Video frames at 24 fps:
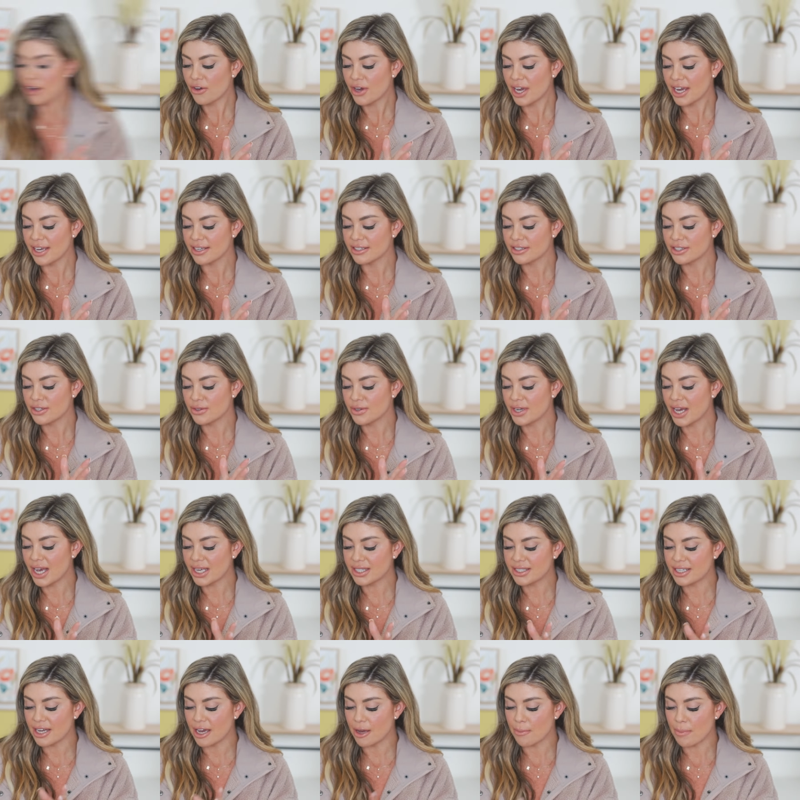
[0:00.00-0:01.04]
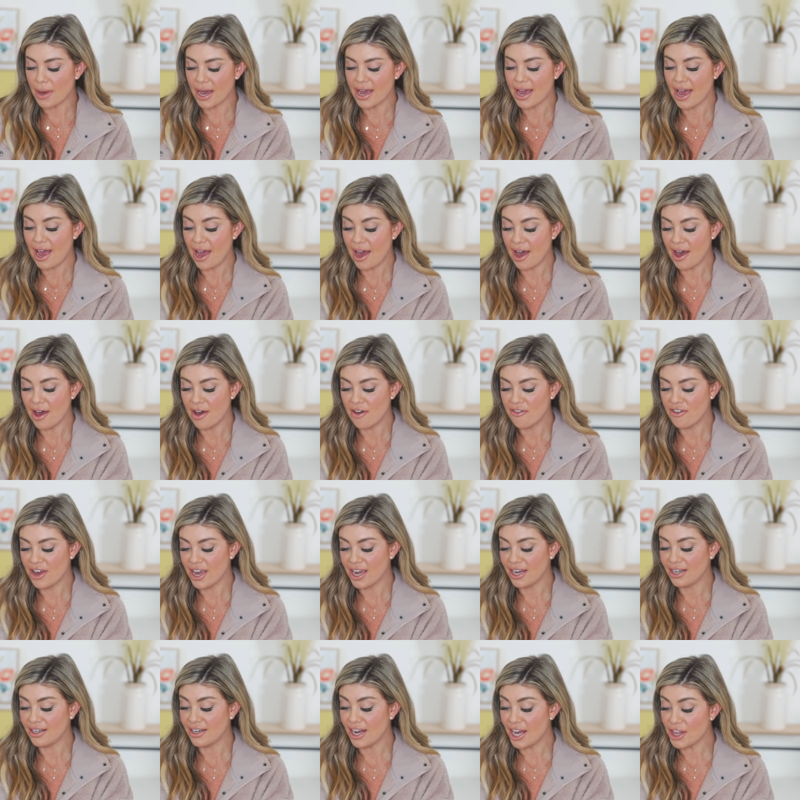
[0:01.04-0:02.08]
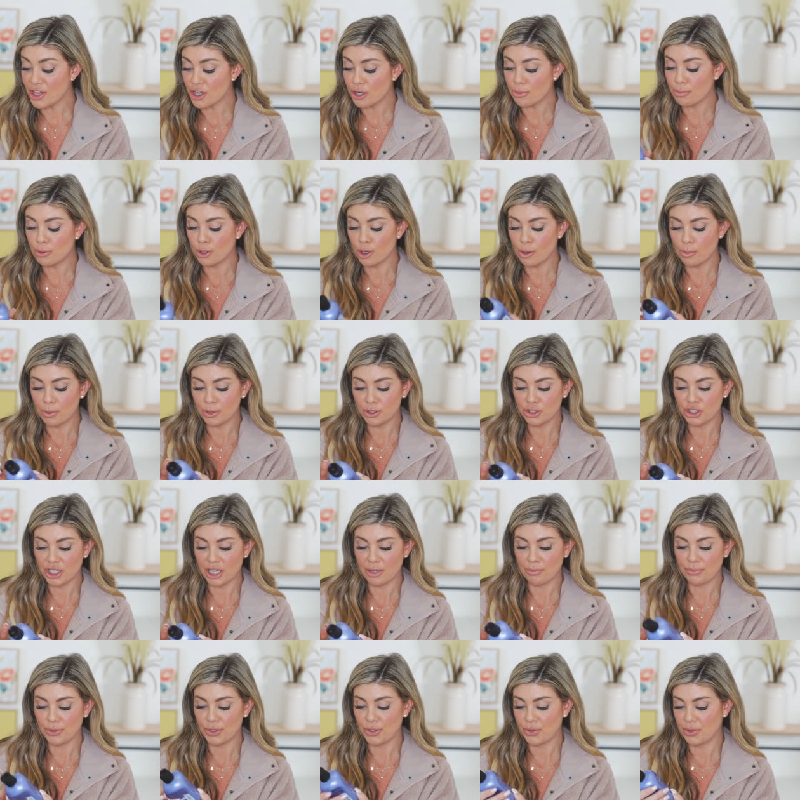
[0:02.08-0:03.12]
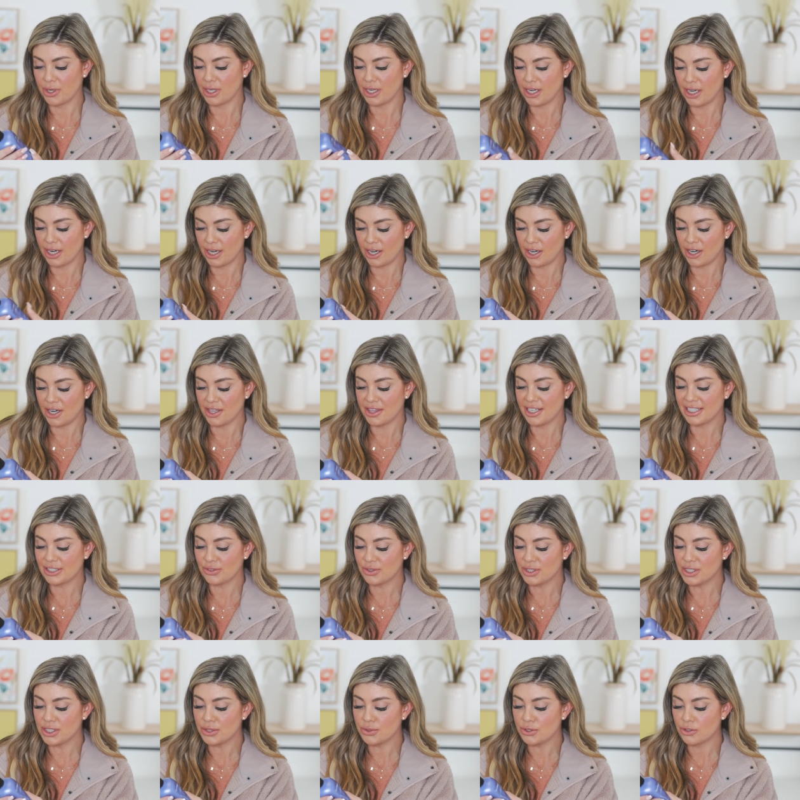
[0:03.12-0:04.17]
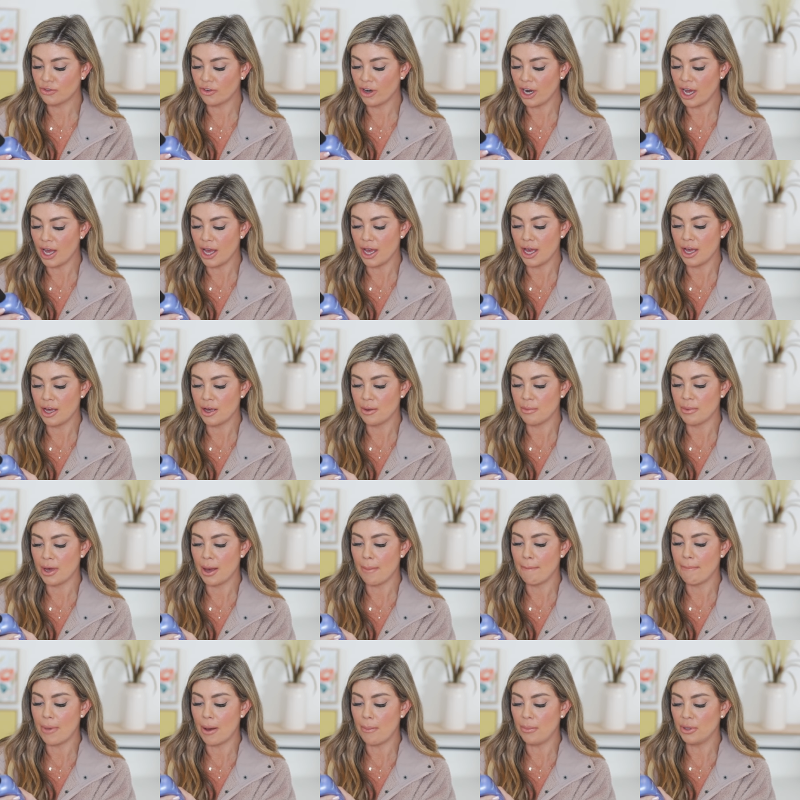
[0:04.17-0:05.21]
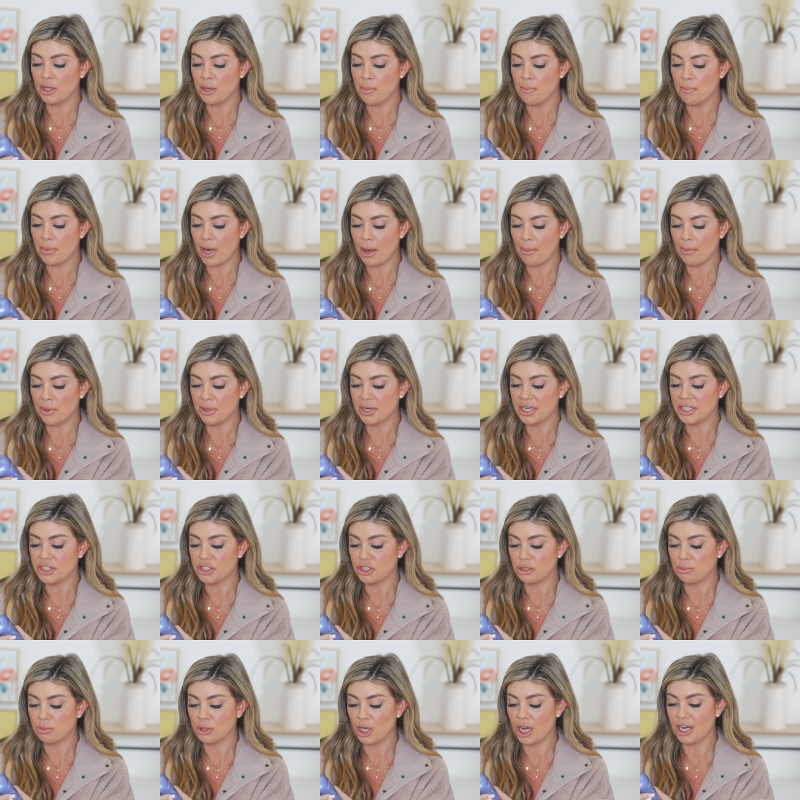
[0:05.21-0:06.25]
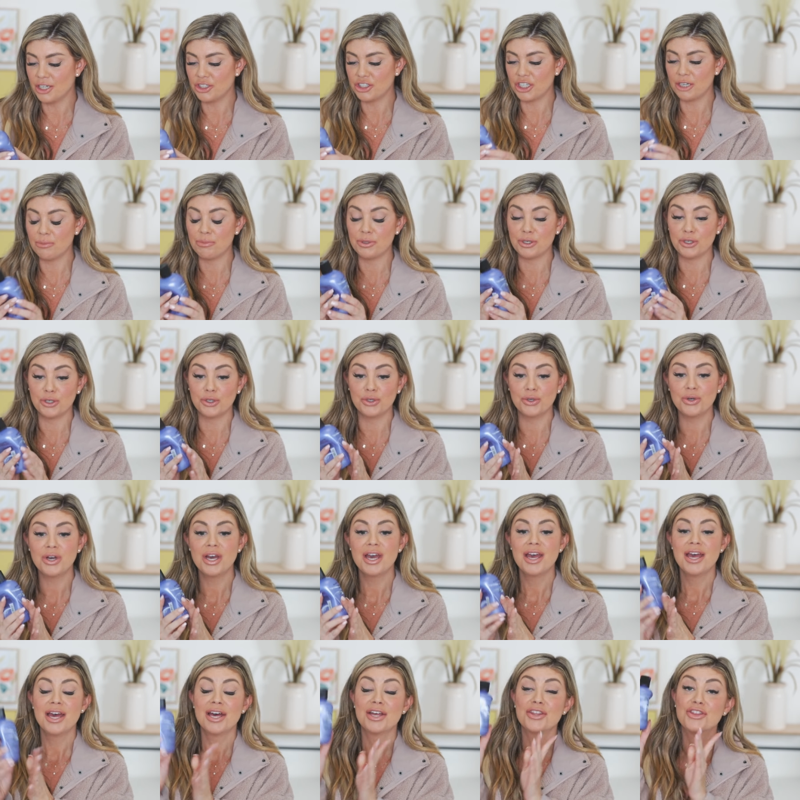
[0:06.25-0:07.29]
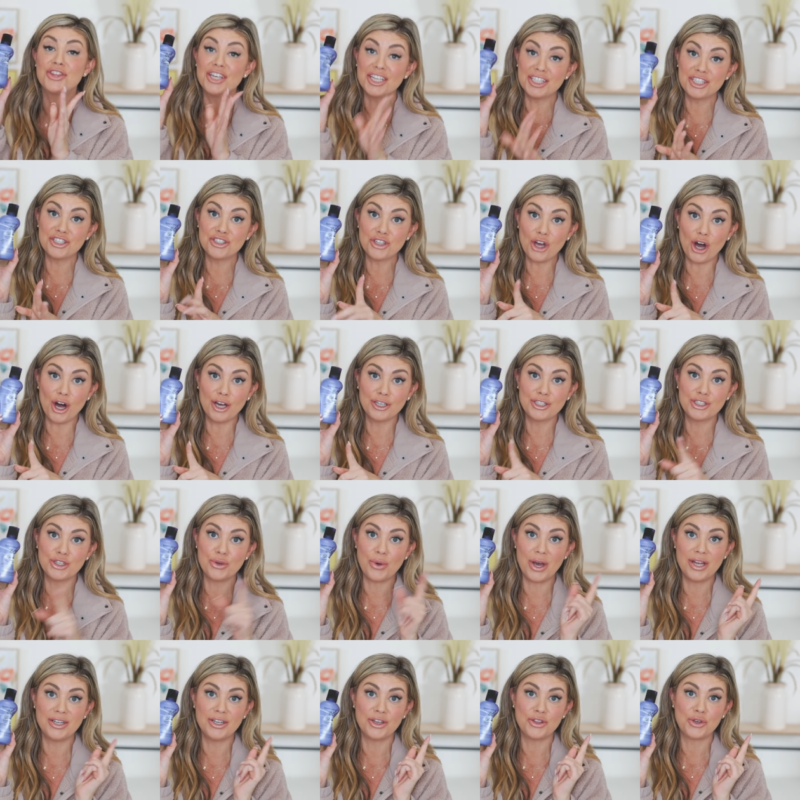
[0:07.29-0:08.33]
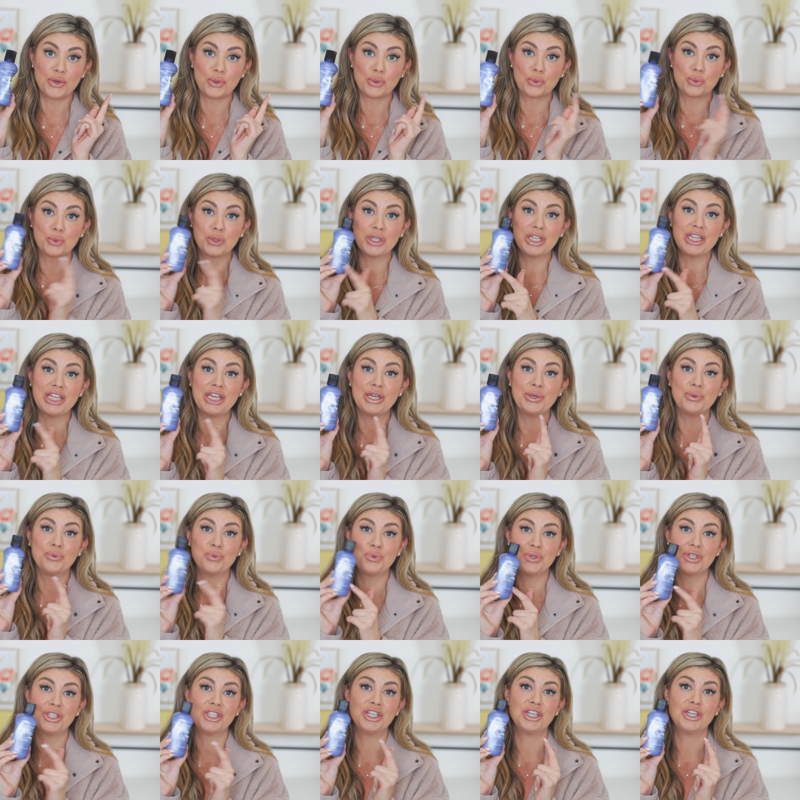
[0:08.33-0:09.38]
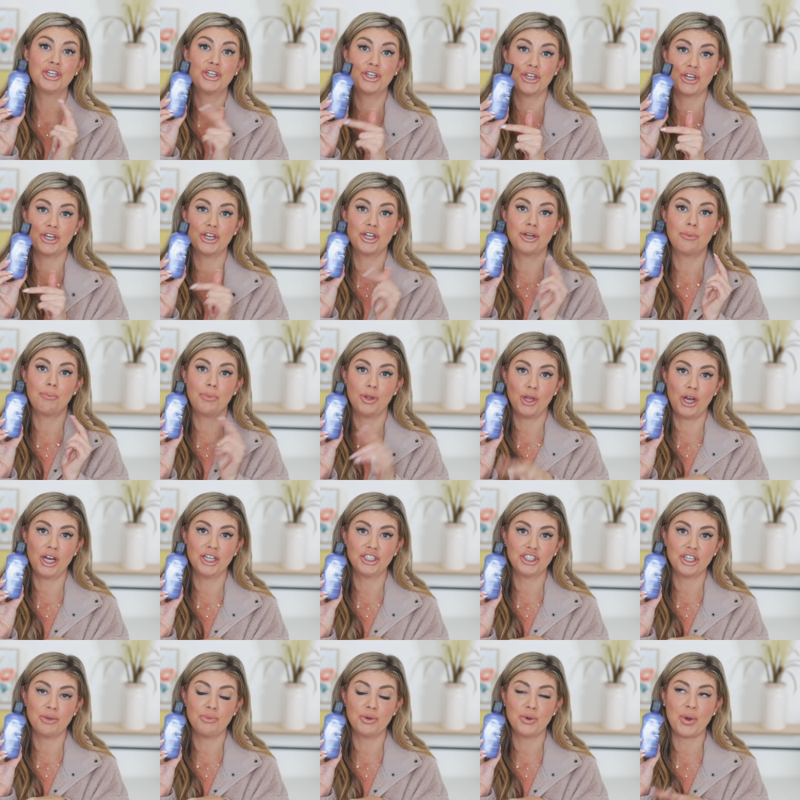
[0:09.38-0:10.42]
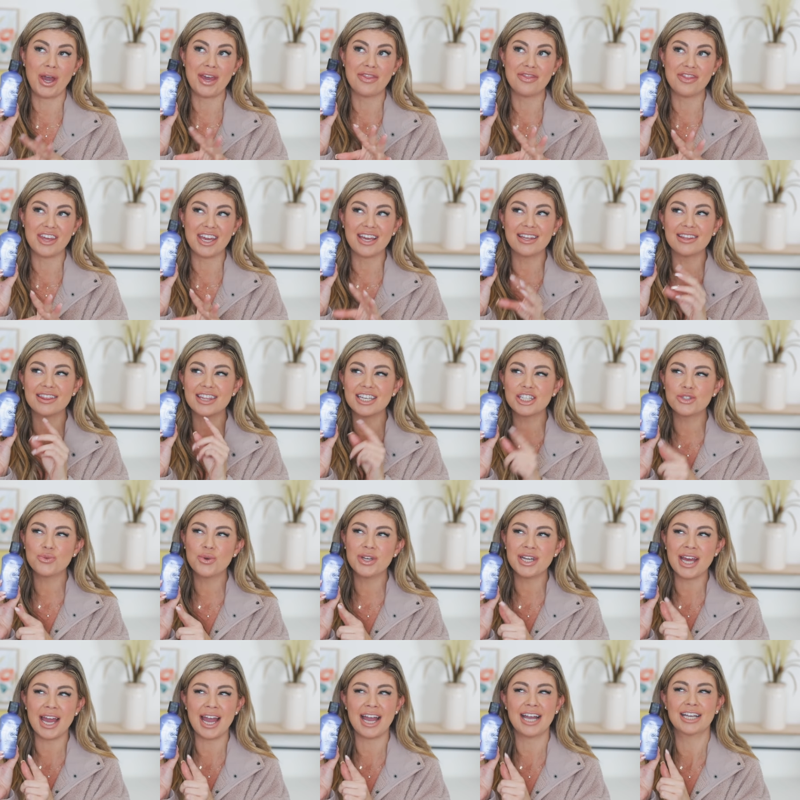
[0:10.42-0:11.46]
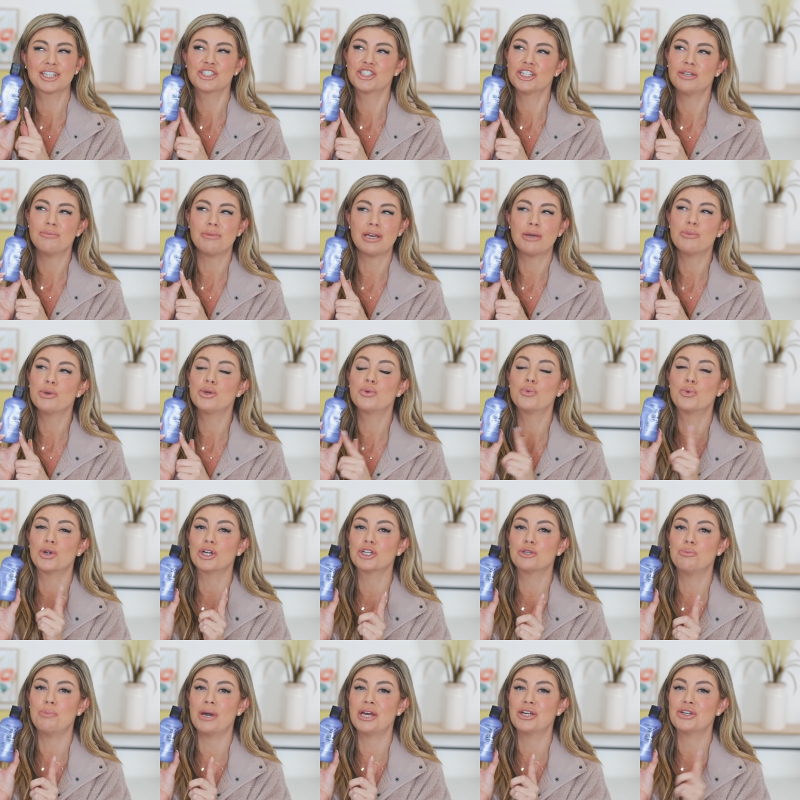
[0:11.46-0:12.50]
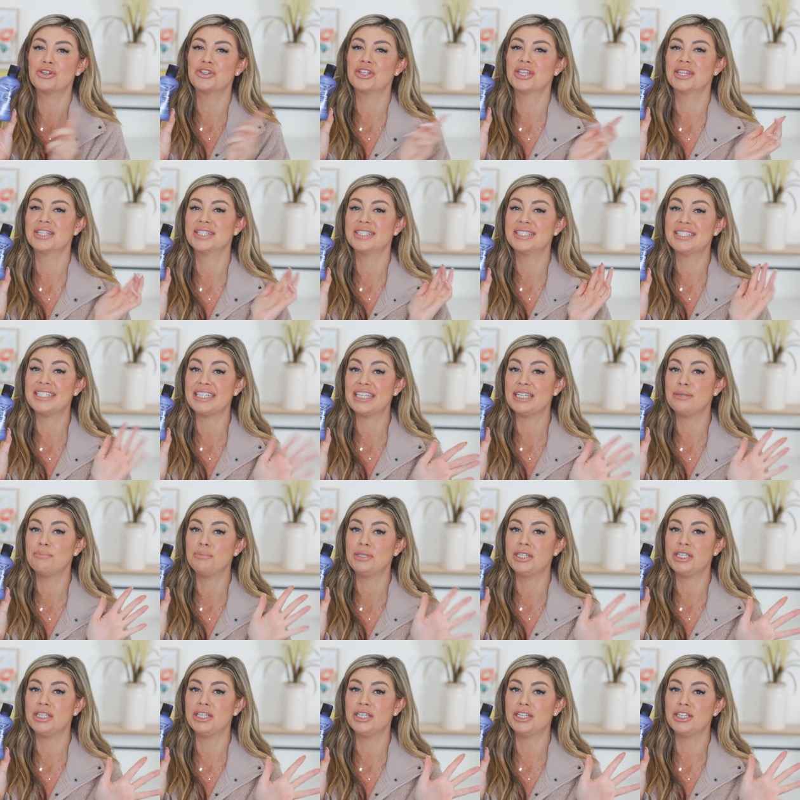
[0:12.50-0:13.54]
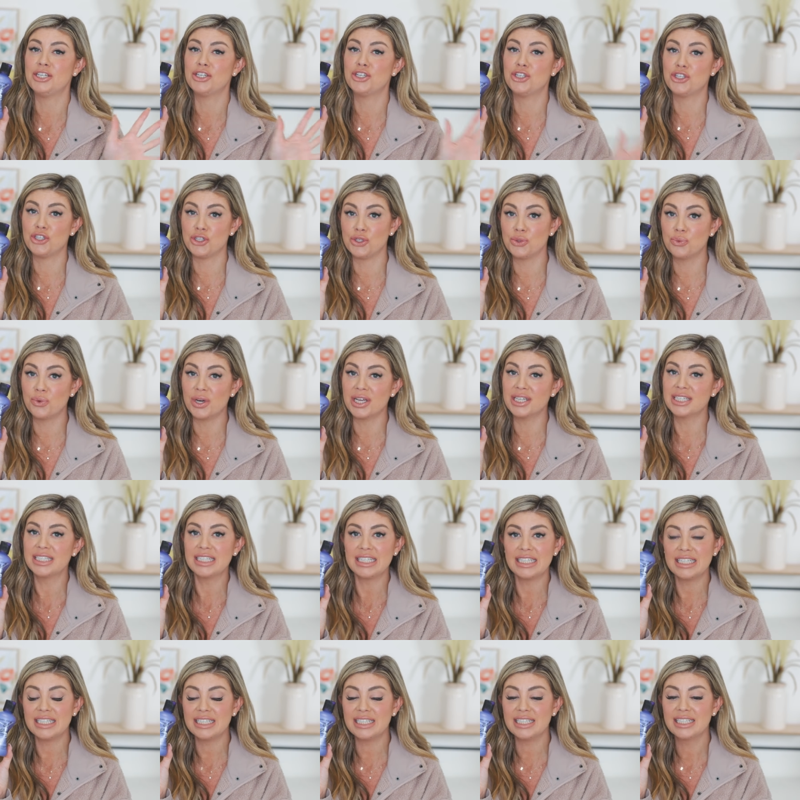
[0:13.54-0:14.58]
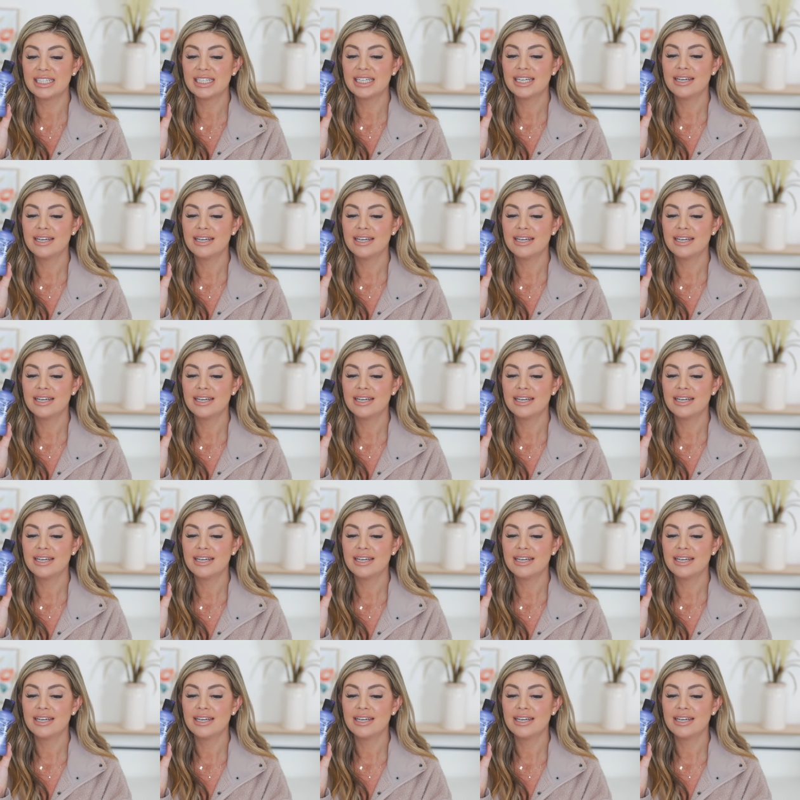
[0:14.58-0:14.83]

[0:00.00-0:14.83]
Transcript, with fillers: Okay, so next up I have another purple shampoo in here, and this one's from Bumble and Bumble. It's their blonde shampoo. This is also another really, really good blonde shampoo. I think this one actually maybe worked better than the DpHUE one did.